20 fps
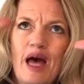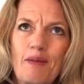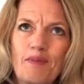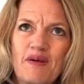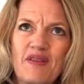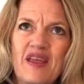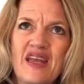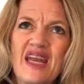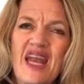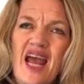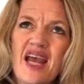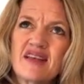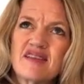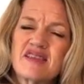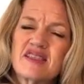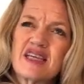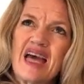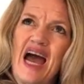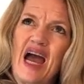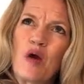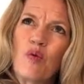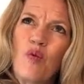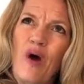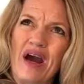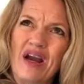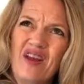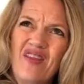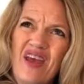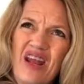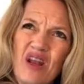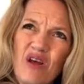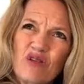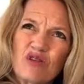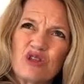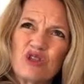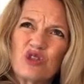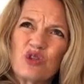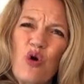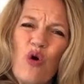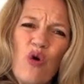up at the night sky, why do they look
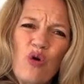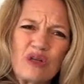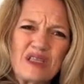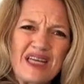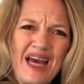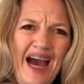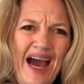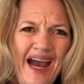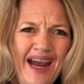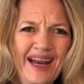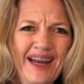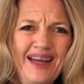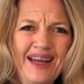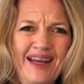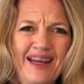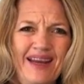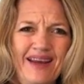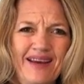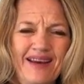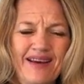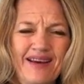so tiny?